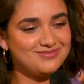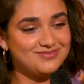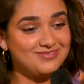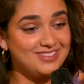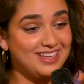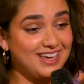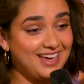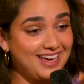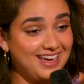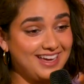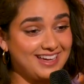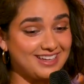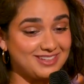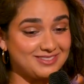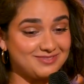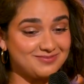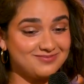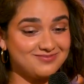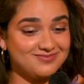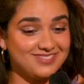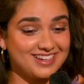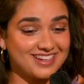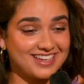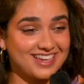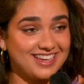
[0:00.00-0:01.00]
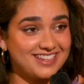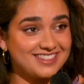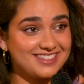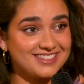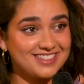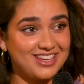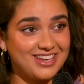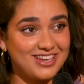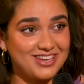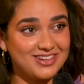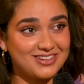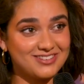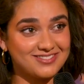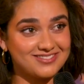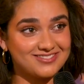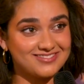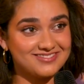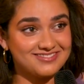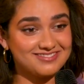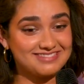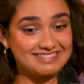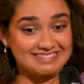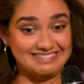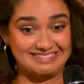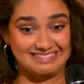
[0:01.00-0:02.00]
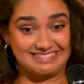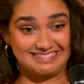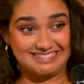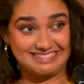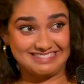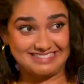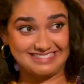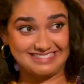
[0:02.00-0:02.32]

Yeah, I guess so.